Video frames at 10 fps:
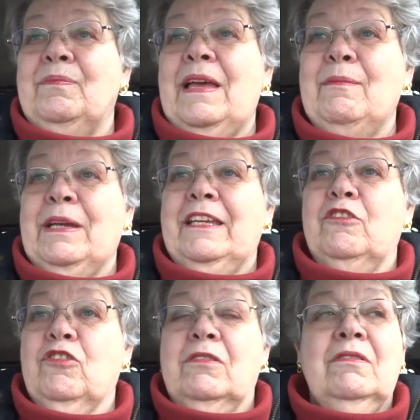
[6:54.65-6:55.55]
And my
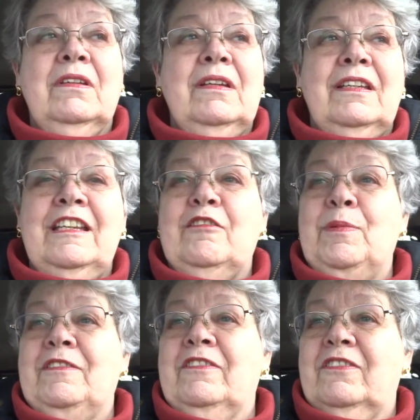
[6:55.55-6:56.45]
kitchen need to
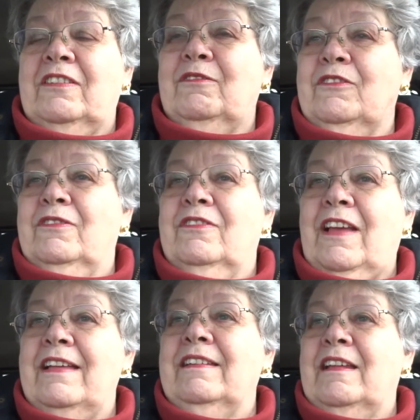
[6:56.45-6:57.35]
be t
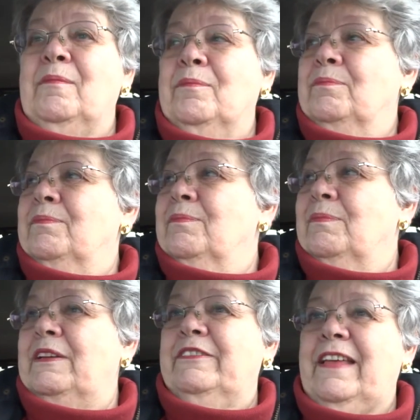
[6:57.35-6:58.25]
tidied up
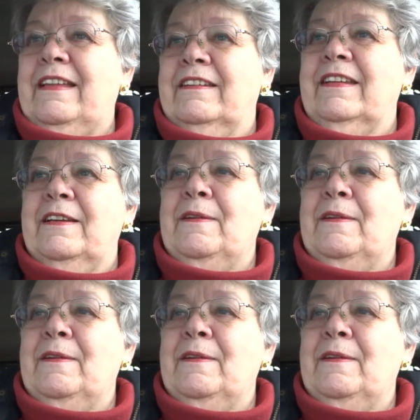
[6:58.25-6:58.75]
by Saturday.